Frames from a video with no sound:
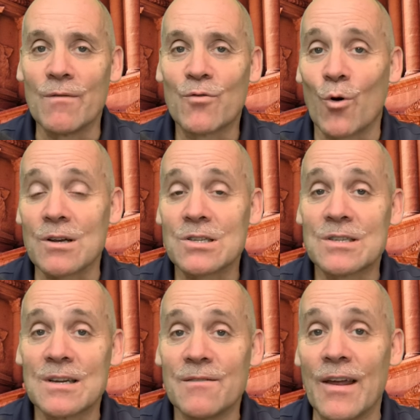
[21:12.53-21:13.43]
of course,
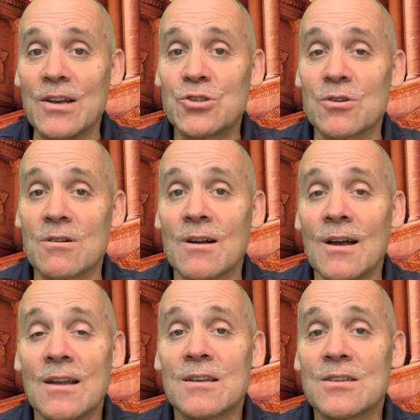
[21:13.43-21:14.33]
adventure
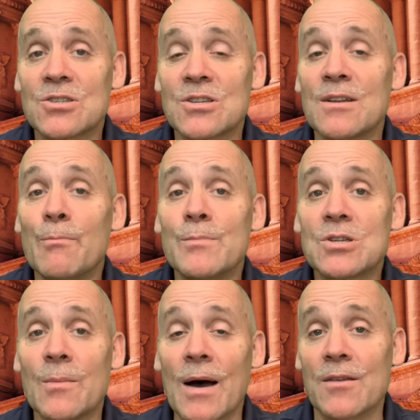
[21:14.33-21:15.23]
to
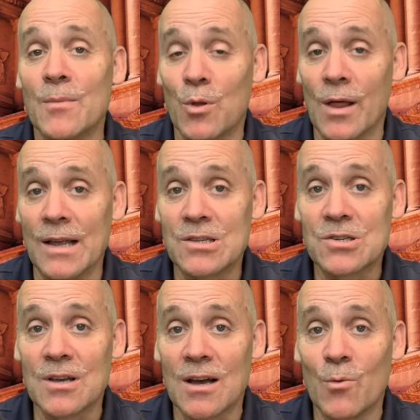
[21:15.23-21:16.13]
some other place,